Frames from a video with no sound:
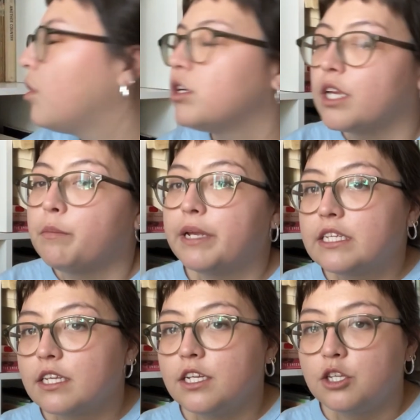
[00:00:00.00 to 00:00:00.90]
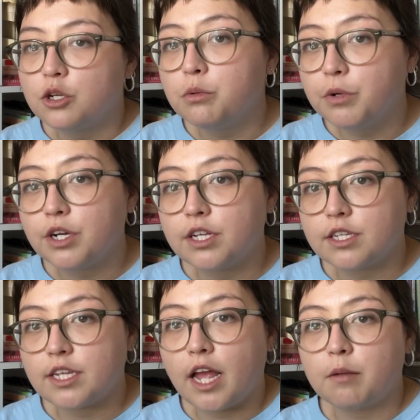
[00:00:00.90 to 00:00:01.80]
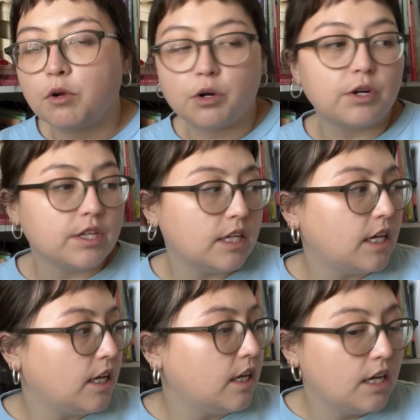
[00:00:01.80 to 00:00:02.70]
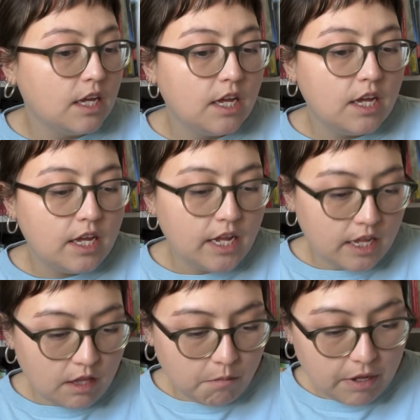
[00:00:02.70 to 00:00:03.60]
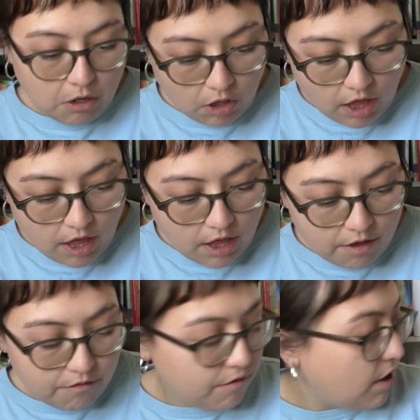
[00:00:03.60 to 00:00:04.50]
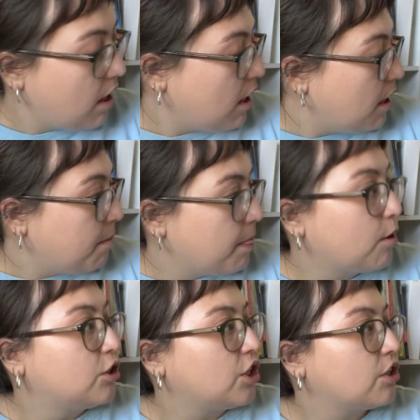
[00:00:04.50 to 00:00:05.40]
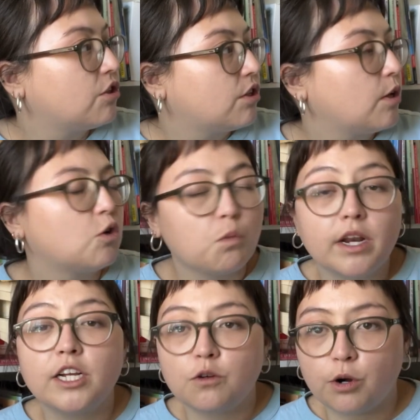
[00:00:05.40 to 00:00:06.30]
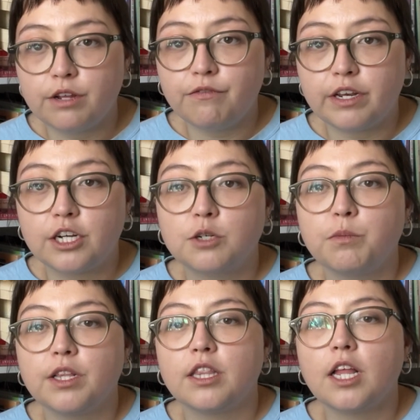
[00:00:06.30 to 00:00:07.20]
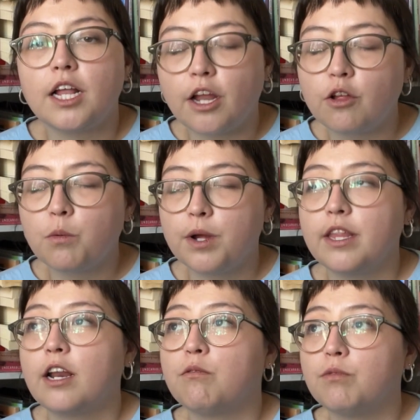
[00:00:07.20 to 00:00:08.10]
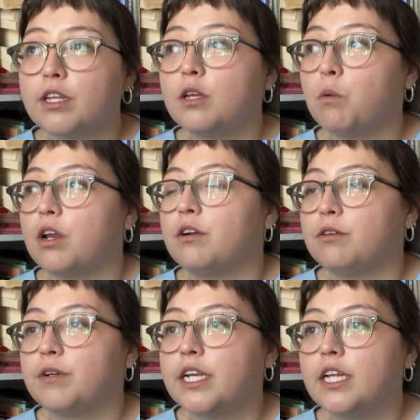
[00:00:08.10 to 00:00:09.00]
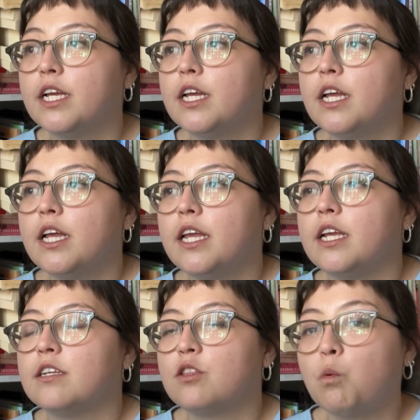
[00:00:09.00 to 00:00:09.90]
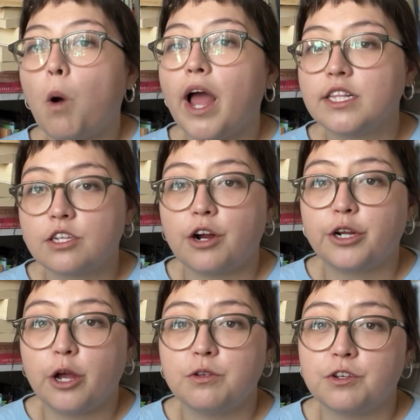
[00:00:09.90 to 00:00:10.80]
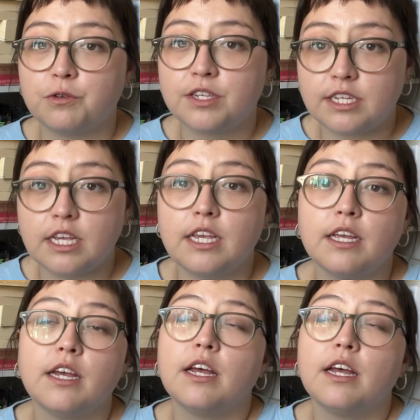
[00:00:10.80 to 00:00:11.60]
there's like basically 2 books I'm currently in the middle of, or just, there's one I already finished, but another one that I really want to read is The Wide Sargasso Sea